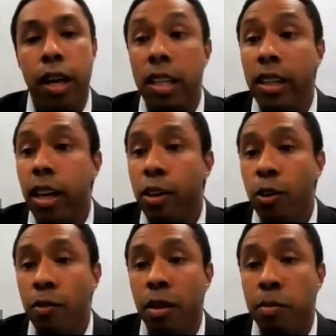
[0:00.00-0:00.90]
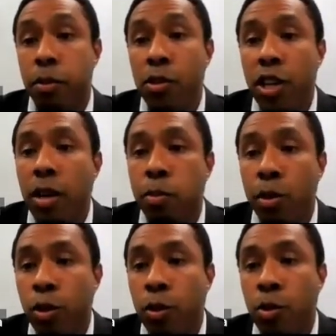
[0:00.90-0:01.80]
they can take you off the project,
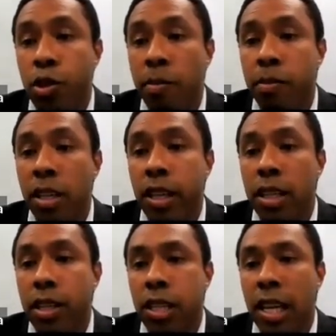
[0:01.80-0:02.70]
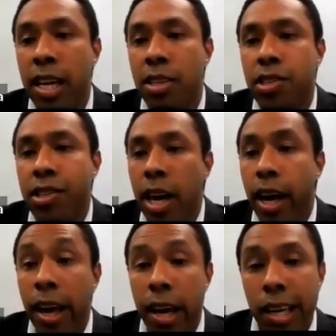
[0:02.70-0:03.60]
put you to something that is less
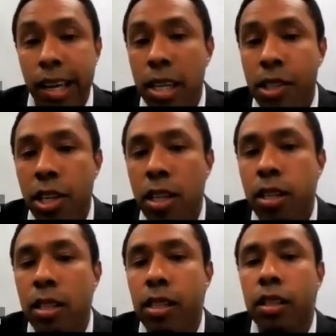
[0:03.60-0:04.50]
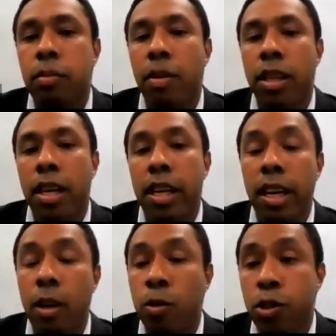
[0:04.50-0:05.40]
engaging, but then
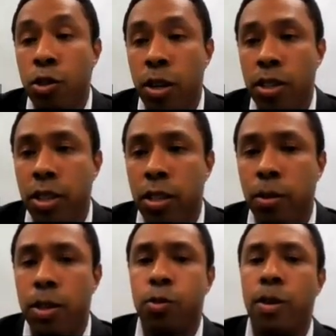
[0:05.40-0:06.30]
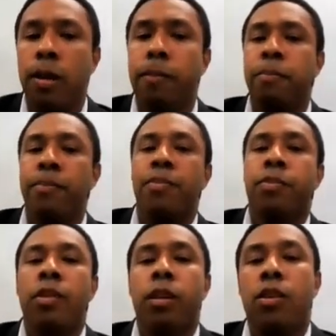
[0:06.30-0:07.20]
they lose trust in you as well.
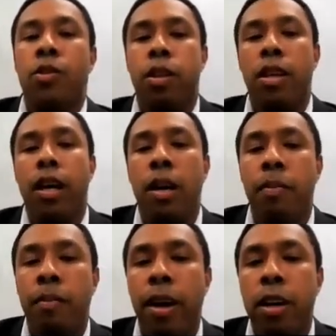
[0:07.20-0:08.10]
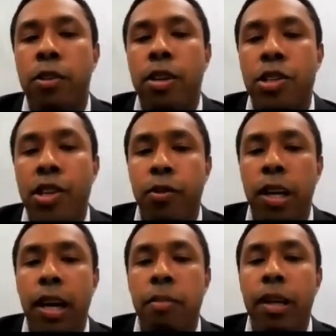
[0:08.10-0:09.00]
So the accuracy and
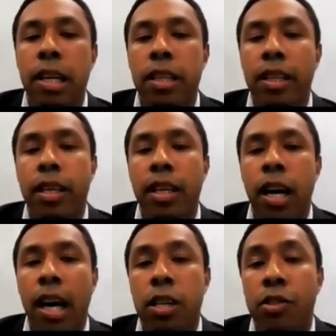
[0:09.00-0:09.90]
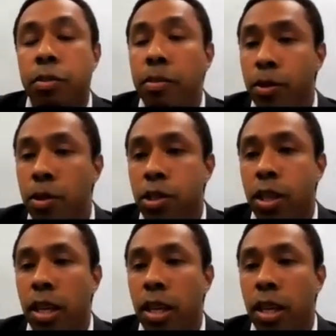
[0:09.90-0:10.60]
reliability are attributes